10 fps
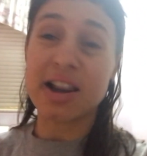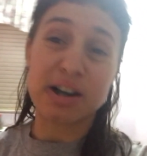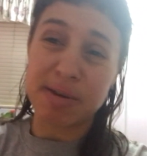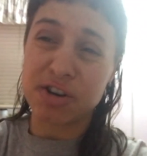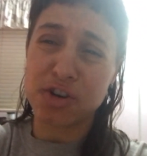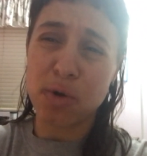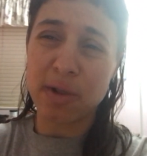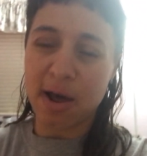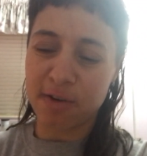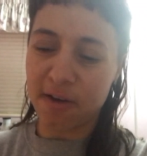It's gonna be so
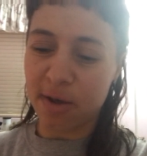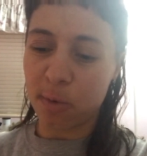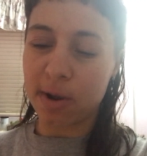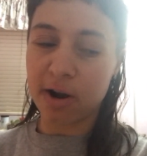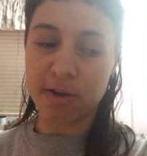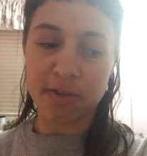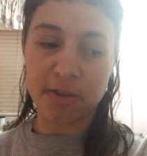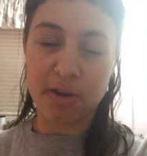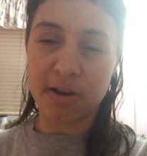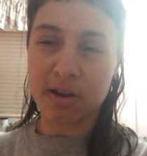loud if I wear
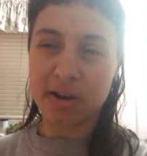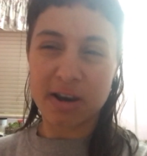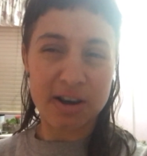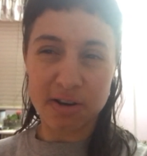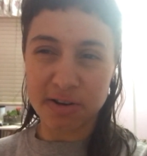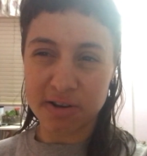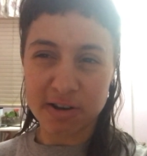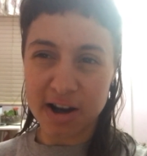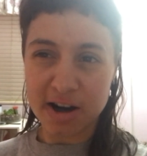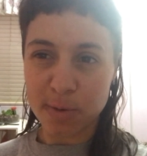the heels
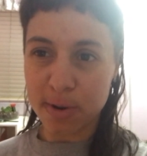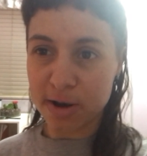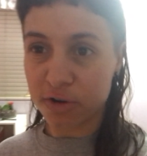inside anyway.